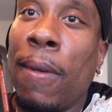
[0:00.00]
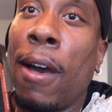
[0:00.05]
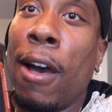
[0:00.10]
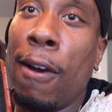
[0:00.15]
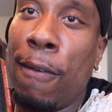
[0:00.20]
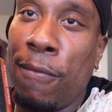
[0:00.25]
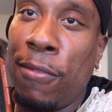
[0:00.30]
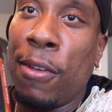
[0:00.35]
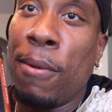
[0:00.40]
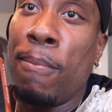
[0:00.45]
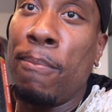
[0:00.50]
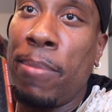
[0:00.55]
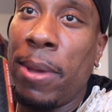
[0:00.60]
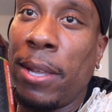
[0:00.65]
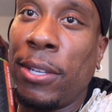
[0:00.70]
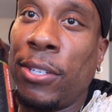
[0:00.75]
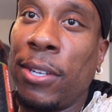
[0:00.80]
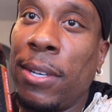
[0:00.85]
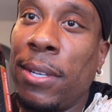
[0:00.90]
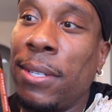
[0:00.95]
of them
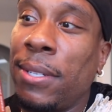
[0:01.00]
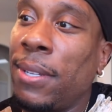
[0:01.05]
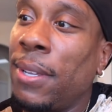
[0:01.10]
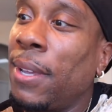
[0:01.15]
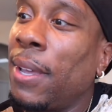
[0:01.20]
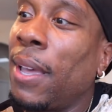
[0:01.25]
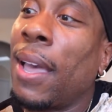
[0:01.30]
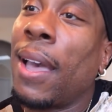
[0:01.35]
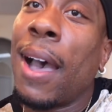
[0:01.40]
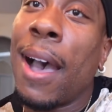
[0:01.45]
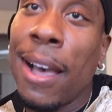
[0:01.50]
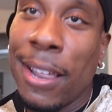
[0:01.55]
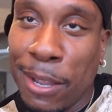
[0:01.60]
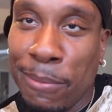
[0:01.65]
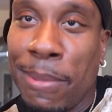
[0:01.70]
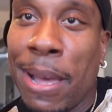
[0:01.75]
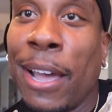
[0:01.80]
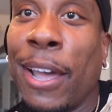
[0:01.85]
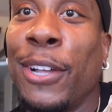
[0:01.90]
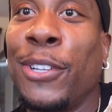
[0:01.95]
bitches and holler
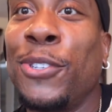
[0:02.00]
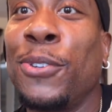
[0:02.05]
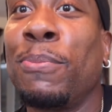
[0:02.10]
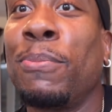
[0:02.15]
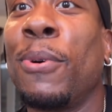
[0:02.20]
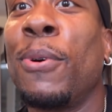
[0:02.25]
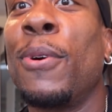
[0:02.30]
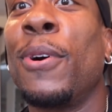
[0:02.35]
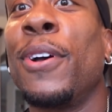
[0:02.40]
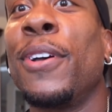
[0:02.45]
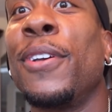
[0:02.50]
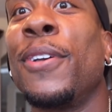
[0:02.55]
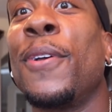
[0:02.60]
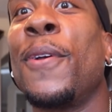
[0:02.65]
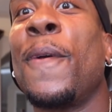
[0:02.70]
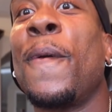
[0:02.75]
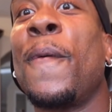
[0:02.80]
back at your boy.